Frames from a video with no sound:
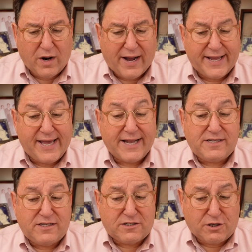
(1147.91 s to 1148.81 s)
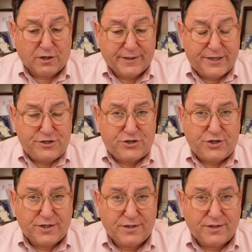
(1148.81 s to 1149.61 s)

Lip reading: I get discouraged.